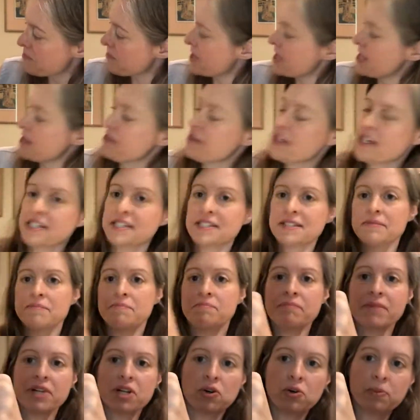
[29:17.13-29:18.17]
this
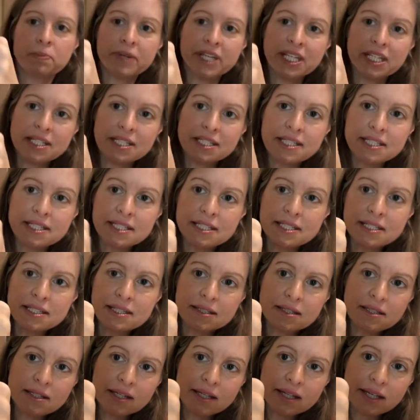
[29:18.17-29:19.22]
middle piece
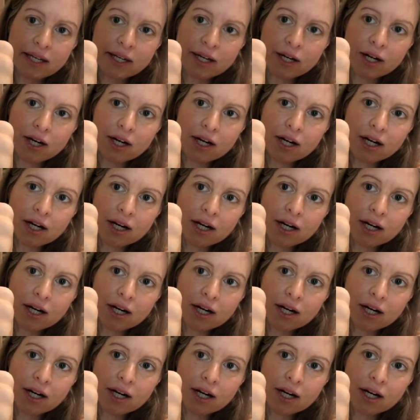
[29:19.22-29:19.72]
here.